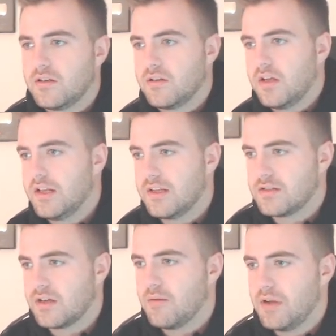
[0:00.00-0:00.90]
it
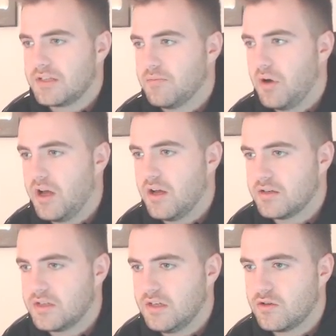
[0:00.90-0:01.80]
doesn't come back to bite
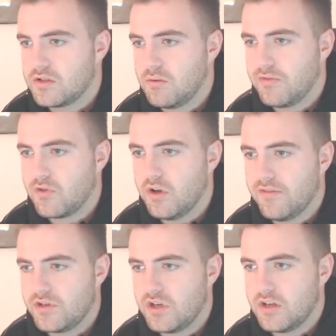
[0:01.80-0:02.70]
us. It looks like we've got
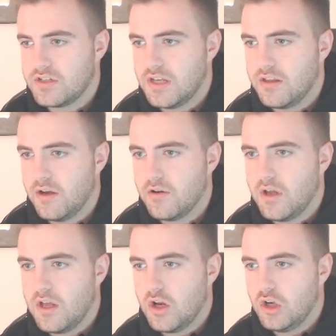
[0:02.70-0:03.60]
another chance here, though.
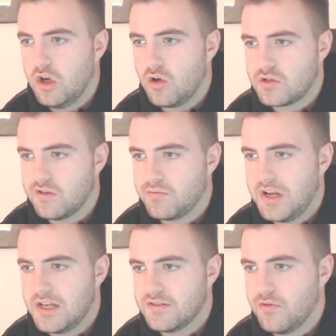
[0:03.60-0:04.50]
Lots of
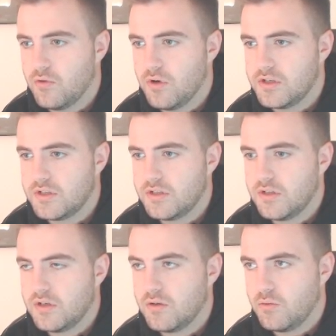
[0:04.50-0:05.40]
players forward.
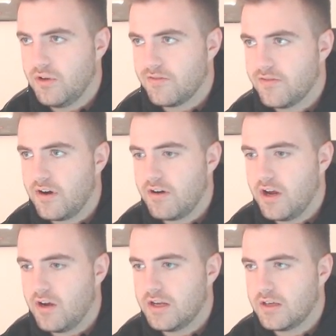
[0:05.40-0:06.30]
We are very
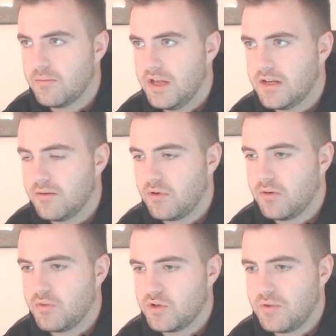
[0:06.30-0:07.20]
highly committed. I'm going to
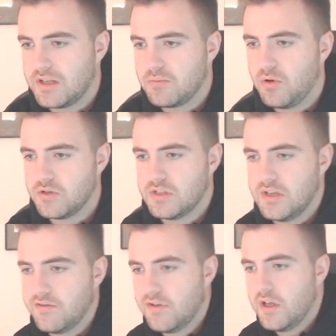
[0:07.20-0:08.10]
push back to
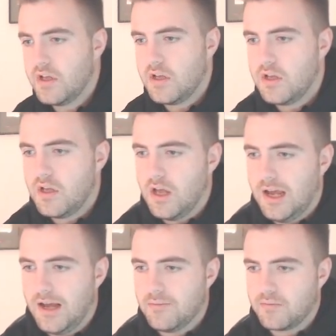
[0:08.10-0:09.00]
positive
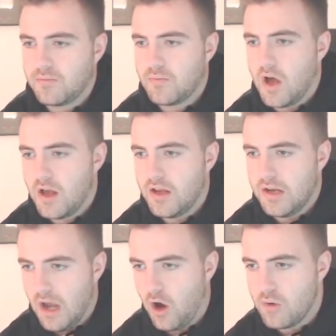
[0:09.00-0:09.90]
in
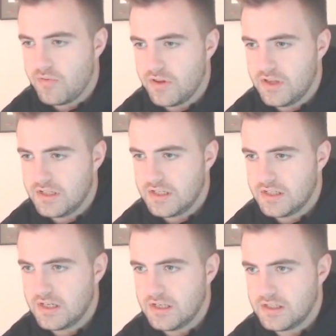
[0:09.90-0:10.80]
hope that this
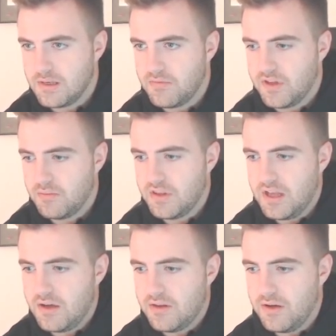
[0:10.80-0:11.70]
is something. But
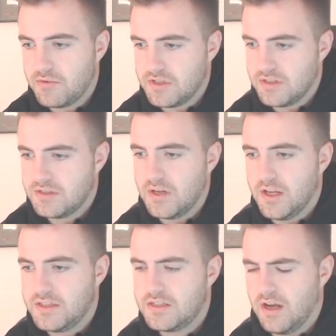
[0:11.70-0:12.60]
that was
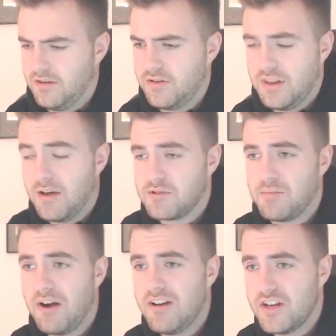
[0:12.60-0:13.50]

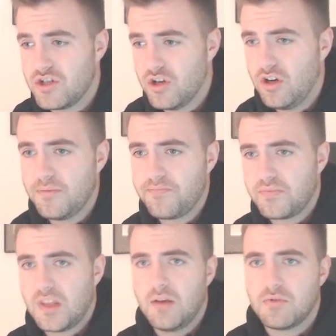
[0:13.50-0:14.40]
apparently a shot.
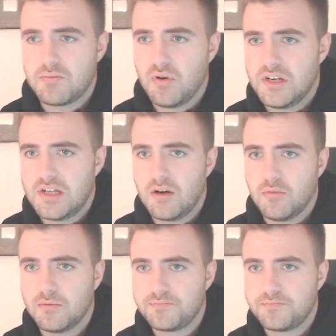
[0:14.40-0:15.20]
It was pretty terrible.